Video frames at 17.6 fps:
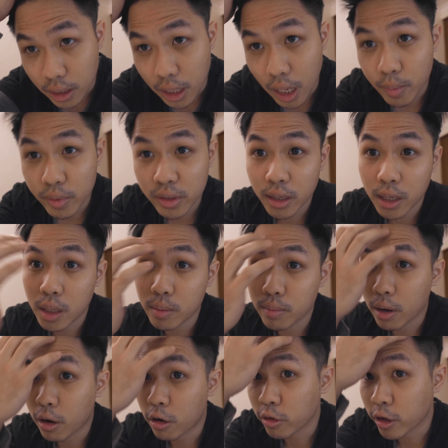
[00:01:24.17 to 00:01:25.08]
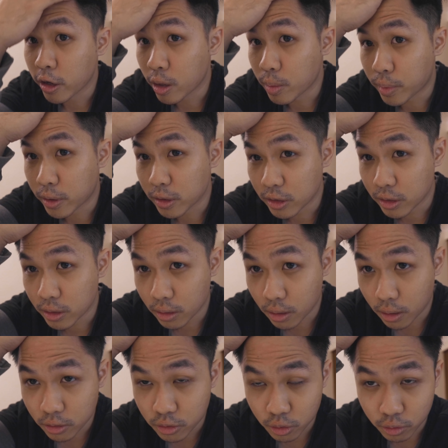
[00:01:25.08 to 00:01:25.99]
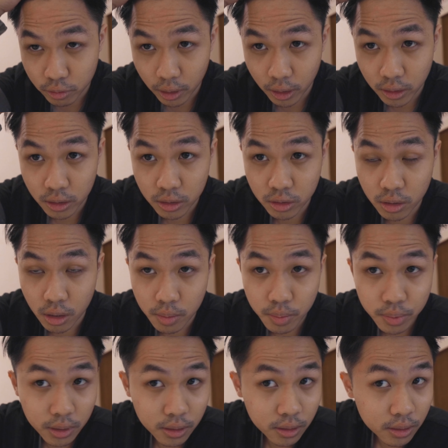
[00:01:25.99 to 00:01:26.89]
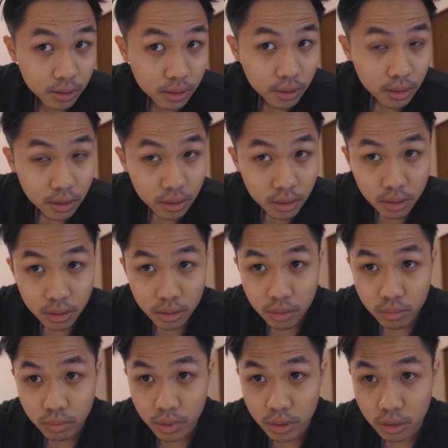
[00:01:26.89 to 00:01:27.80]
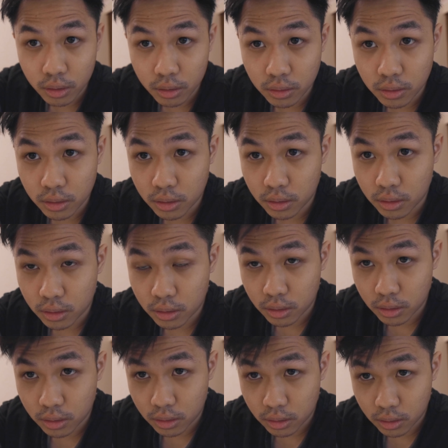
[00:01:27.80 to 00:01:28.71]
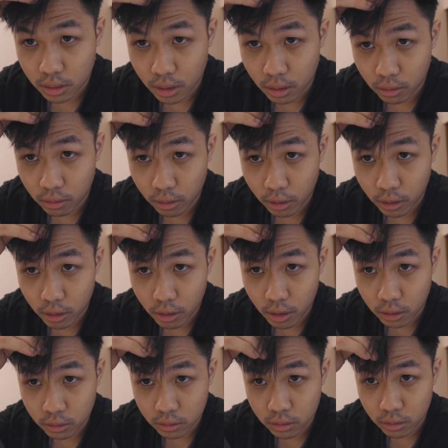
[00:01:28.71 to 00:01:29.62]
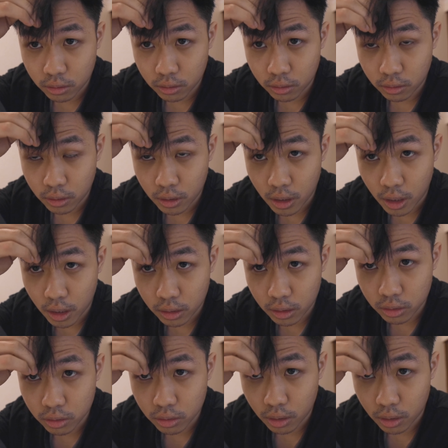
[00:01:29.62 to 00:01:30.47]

I've been cutting my own hair, but not really the top, because I don't really know how to cut the